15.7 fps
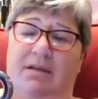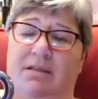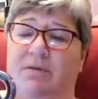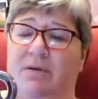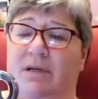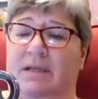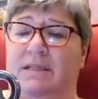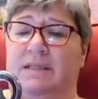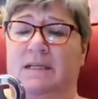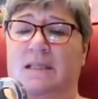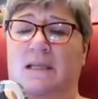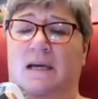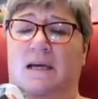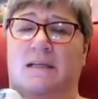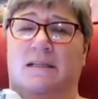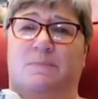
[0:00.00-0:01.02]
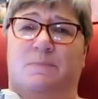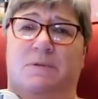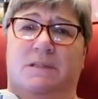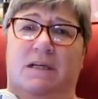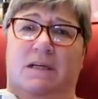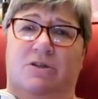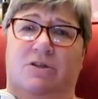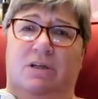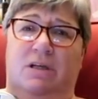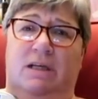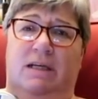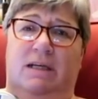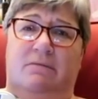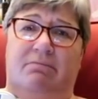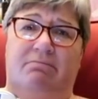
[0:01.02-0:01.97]
So I can see that as
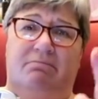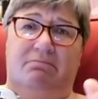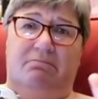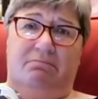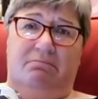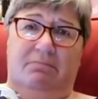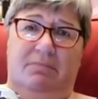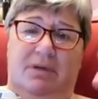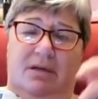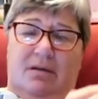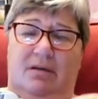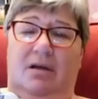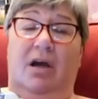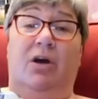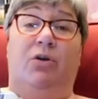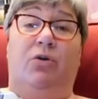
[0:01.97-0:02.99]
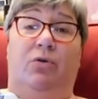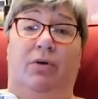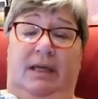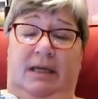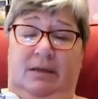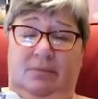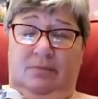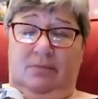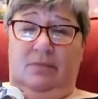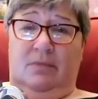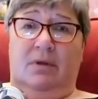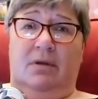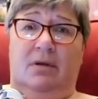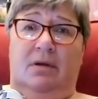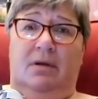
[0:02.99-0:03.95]
potentially annoying,
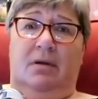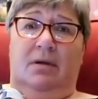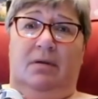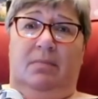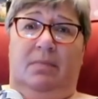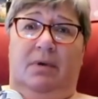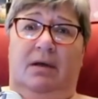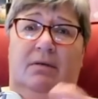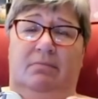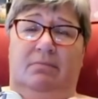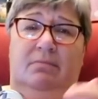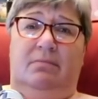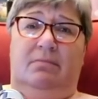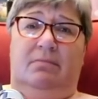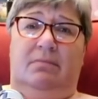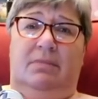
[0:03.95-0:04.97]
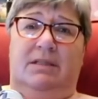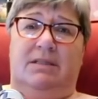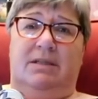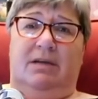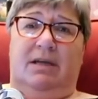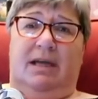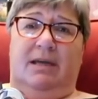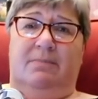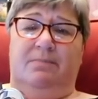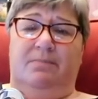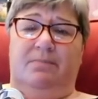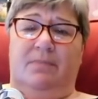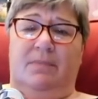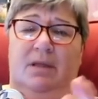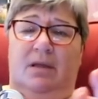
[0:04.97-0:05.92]
but it's okay.
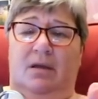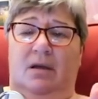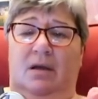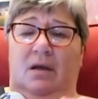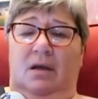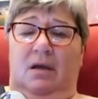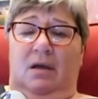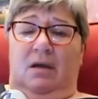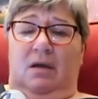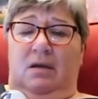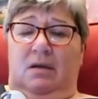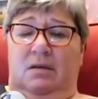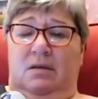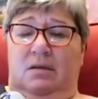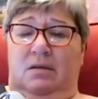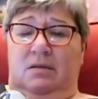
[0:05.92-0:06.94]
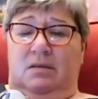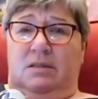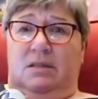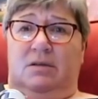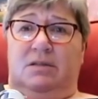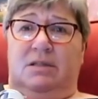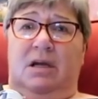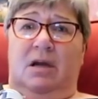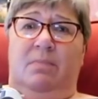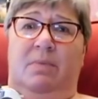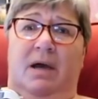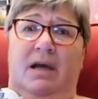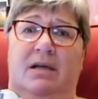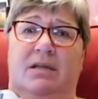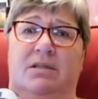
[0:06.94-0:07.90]
So to go
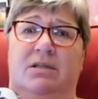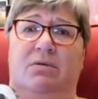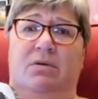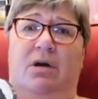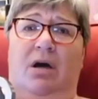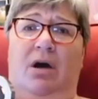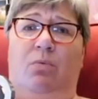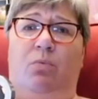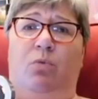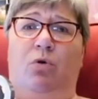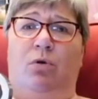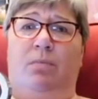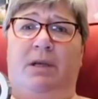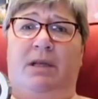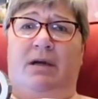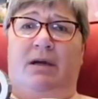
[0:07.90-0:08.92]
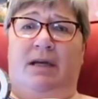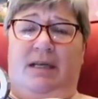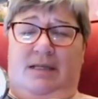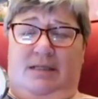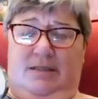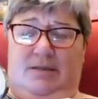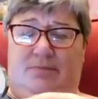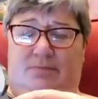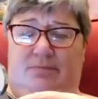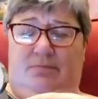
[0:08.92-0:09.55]
back to a, a warmer light,